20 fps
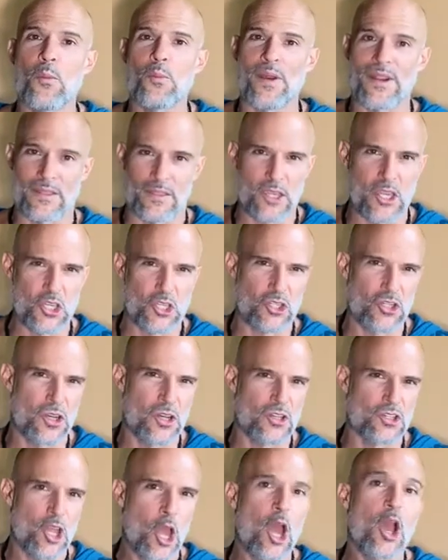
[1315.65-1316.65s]

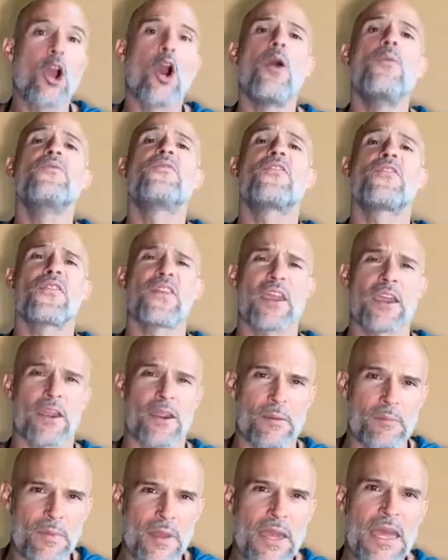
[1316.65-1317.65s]
practitioners
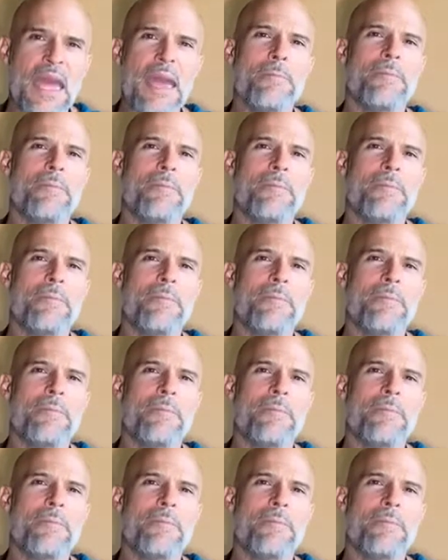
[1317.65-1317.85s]
confirm,